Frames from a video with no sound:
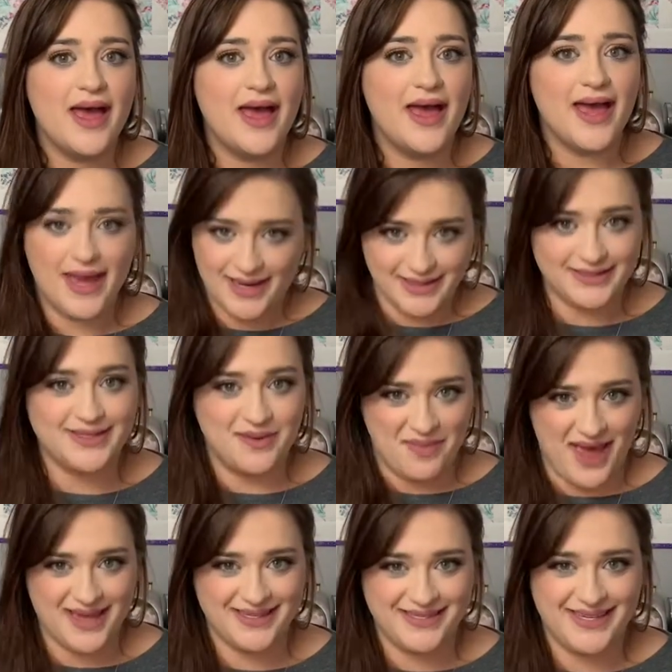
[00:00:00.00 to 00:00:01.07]
And it's a
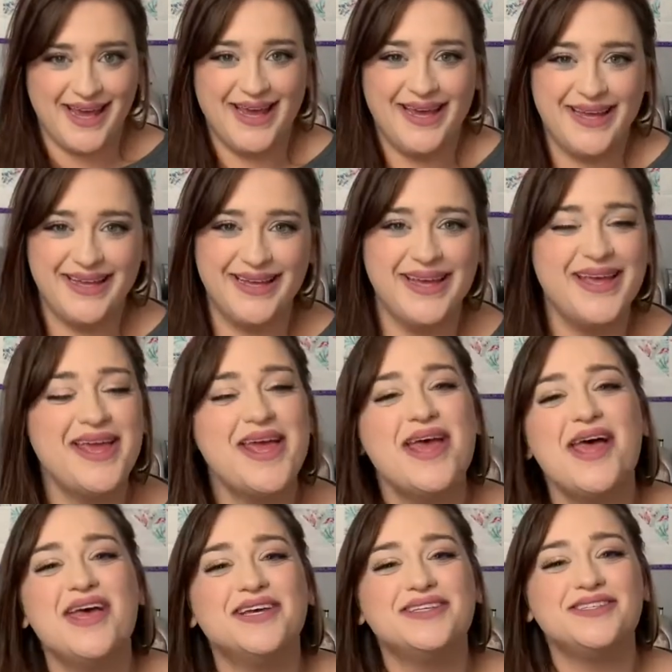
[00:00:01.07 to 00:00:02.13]
mess.
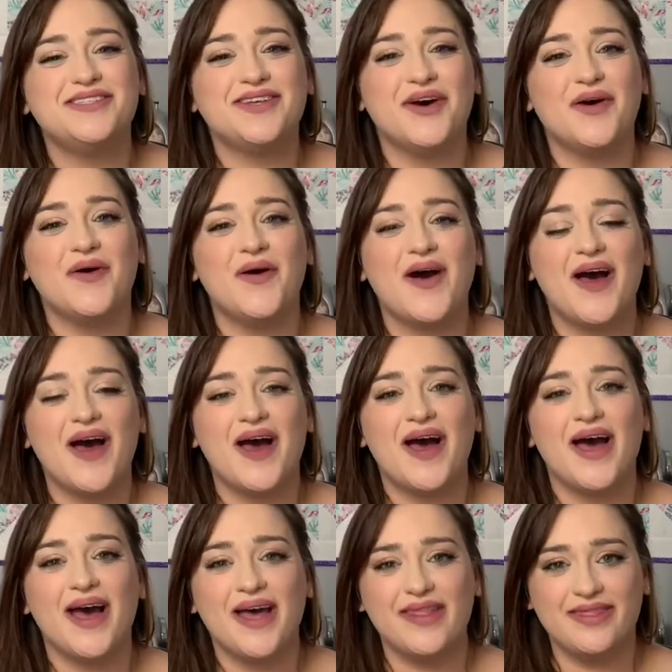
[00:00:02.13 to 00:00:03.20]
So
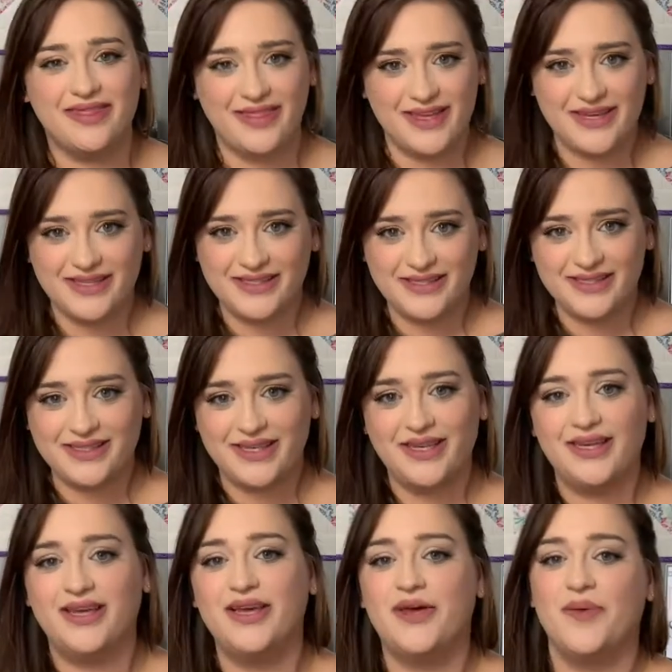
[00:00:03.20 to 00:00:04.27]
this
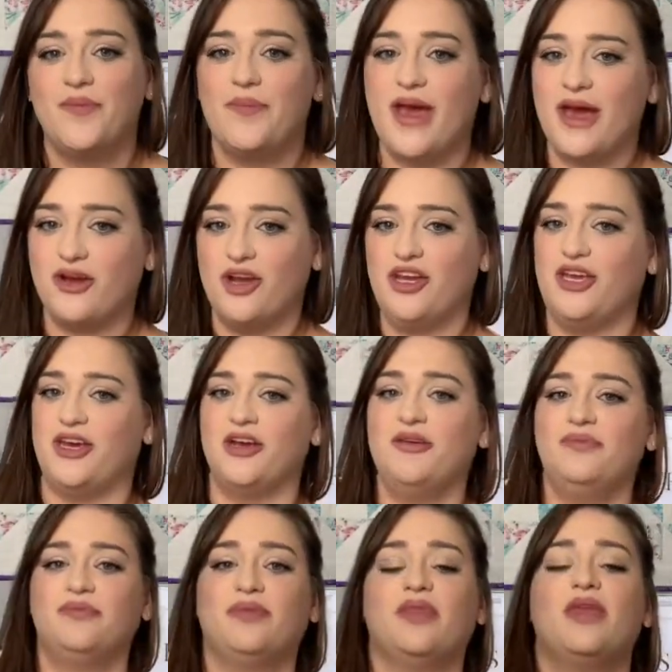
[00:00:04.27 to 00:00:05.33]
bag right here
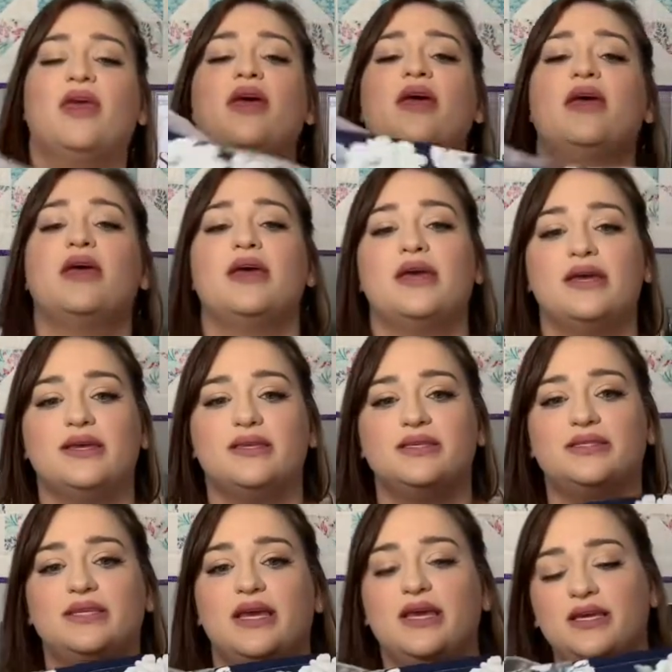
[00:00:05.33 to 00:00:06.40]
is
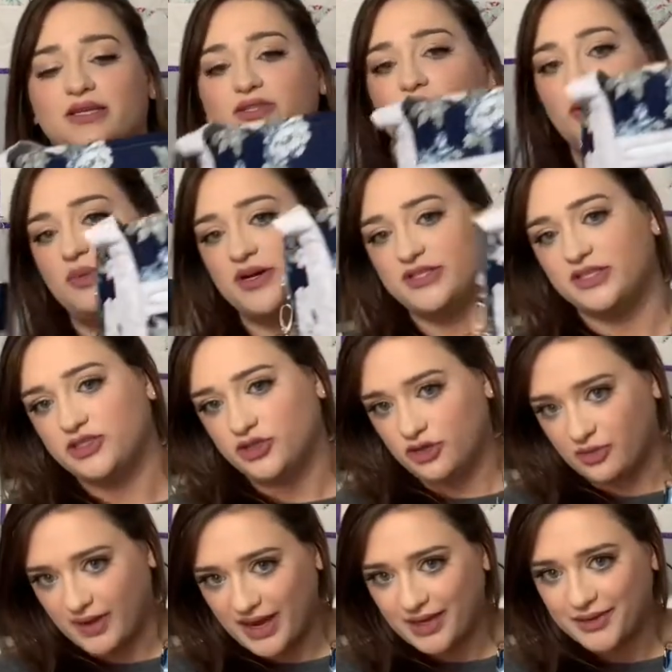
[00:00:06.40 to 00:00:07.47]
a Sew Uprising tutor
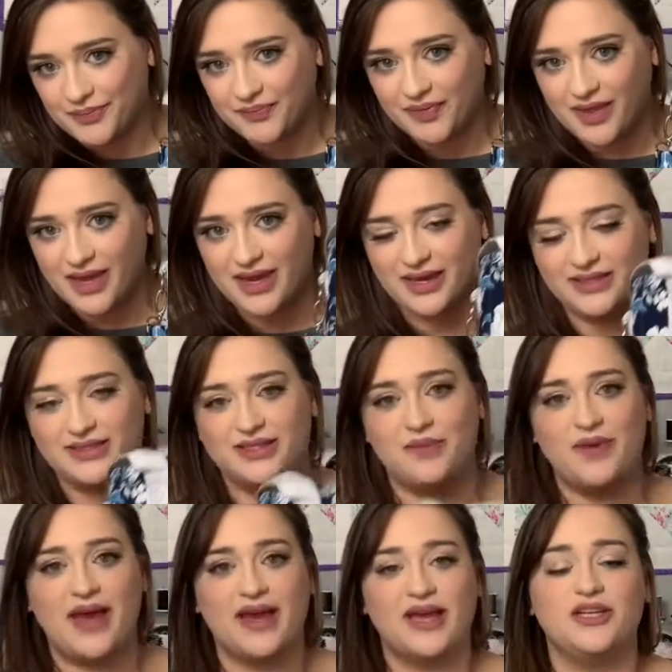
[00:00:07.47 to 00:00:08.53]
bag, and it's the
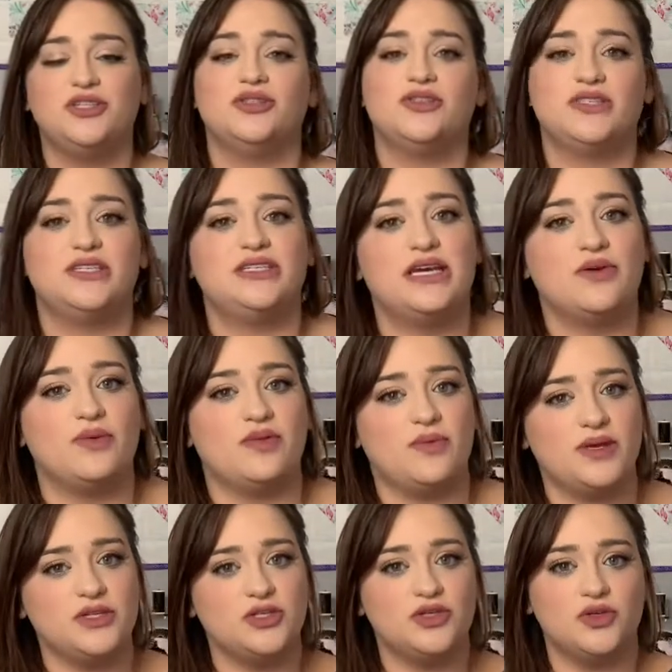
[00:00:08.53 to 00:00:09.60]
bag I choose to take with me
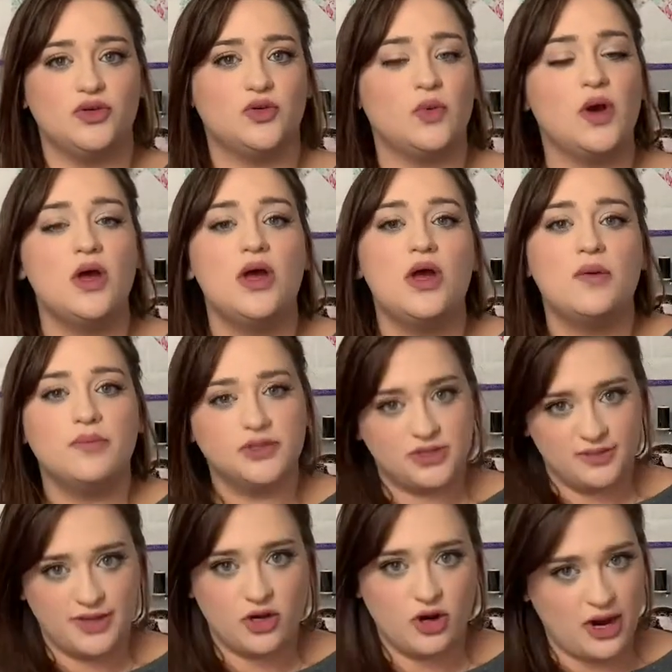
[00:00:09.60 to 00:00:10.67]
to most of
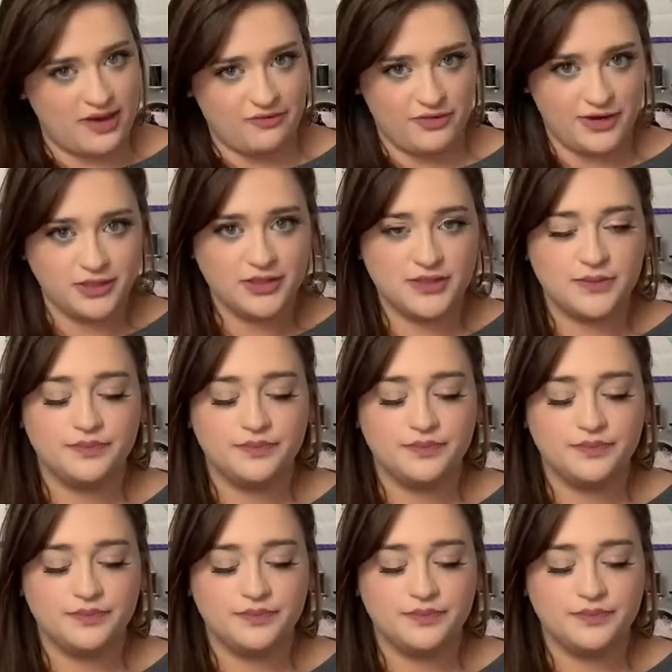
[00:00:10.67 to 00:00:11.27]
my craft fairs.